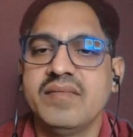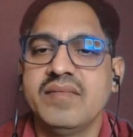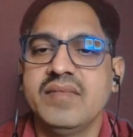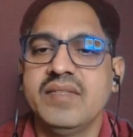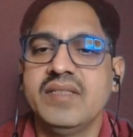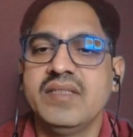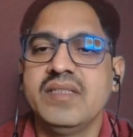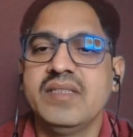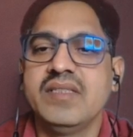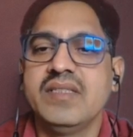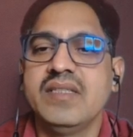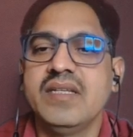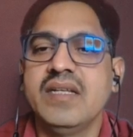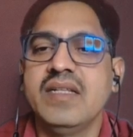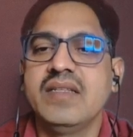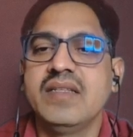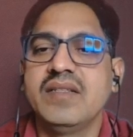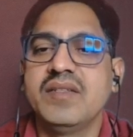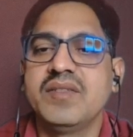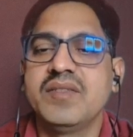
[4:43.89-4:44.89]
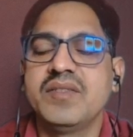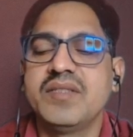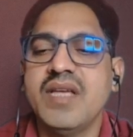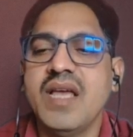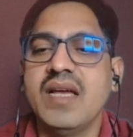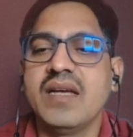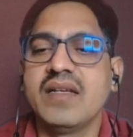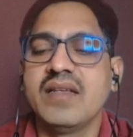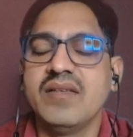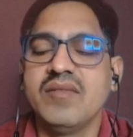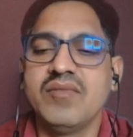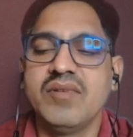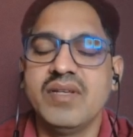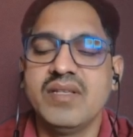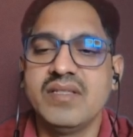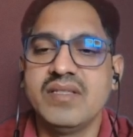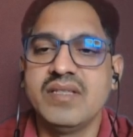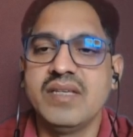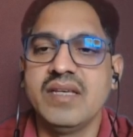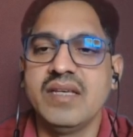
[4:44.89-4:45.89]
This is the anther sac, you
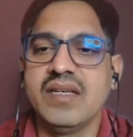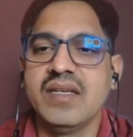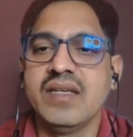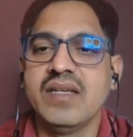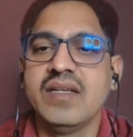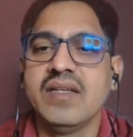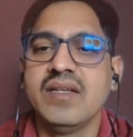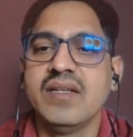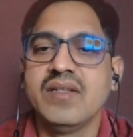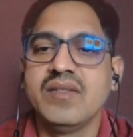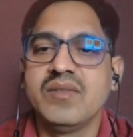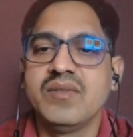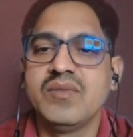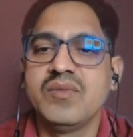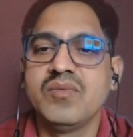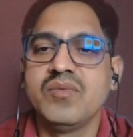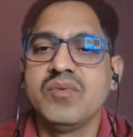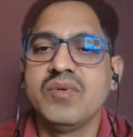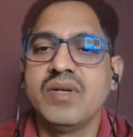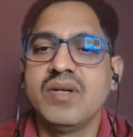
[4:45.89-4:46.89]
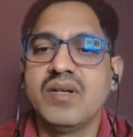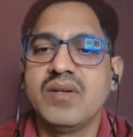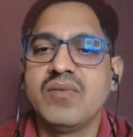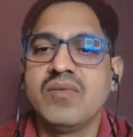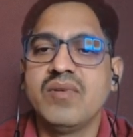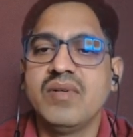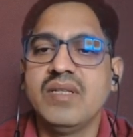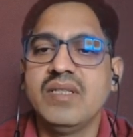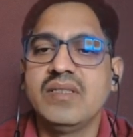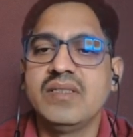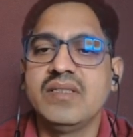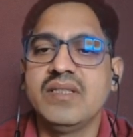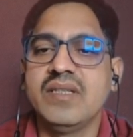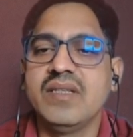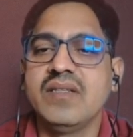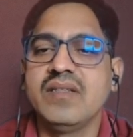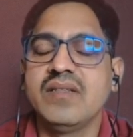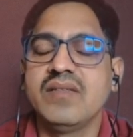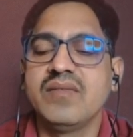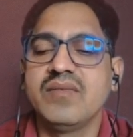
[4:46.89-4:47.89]
can say. Two are only
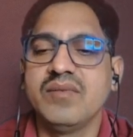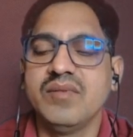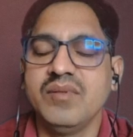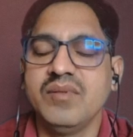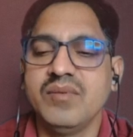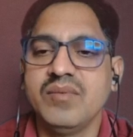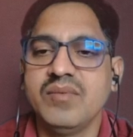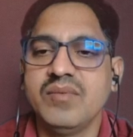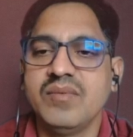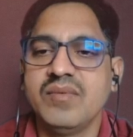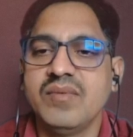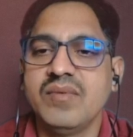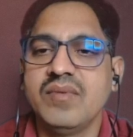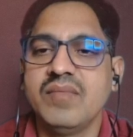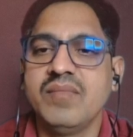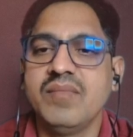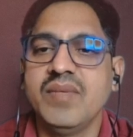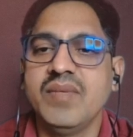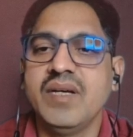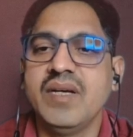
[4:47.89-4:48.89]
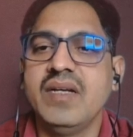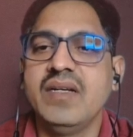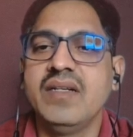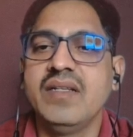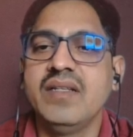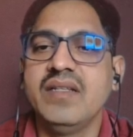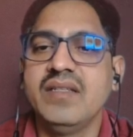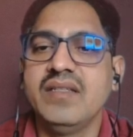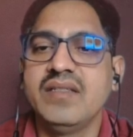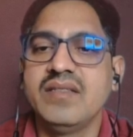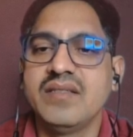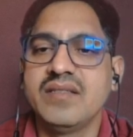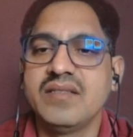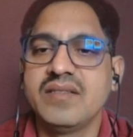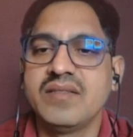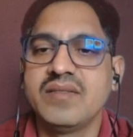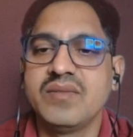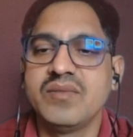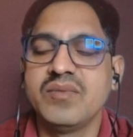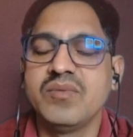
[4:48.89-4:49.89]
seeing to you. Behind these
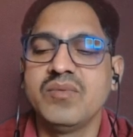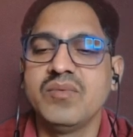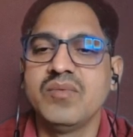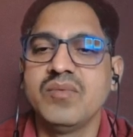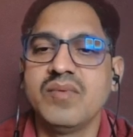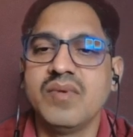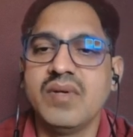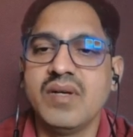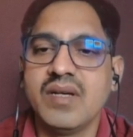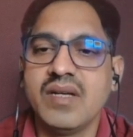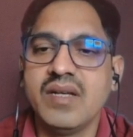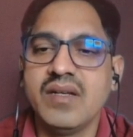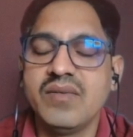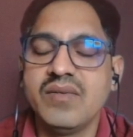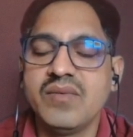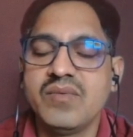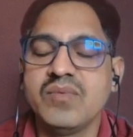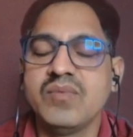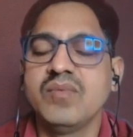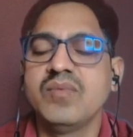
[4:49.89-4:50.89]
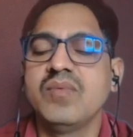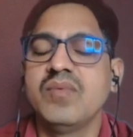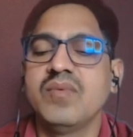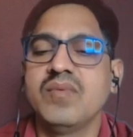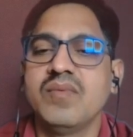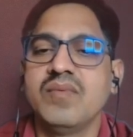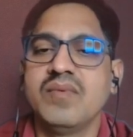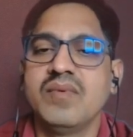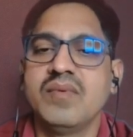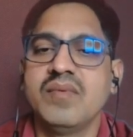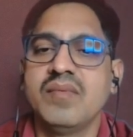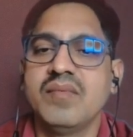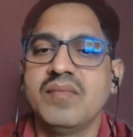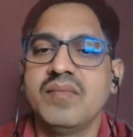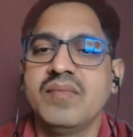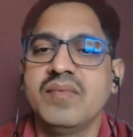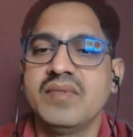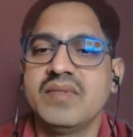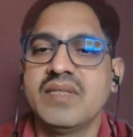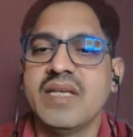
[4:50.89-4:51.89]
two, again
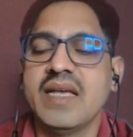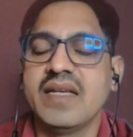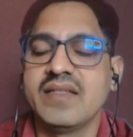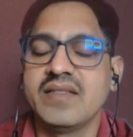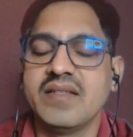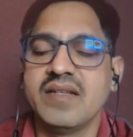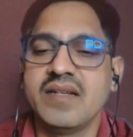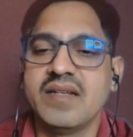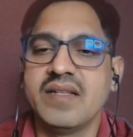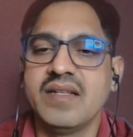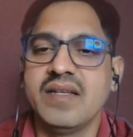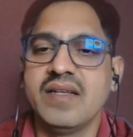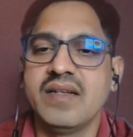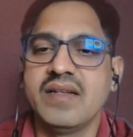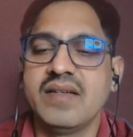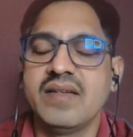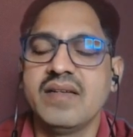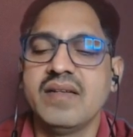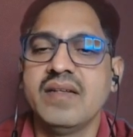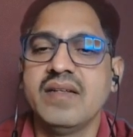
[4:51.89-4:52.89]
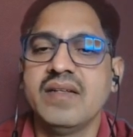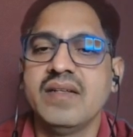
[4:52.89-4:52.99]
two sacs are there.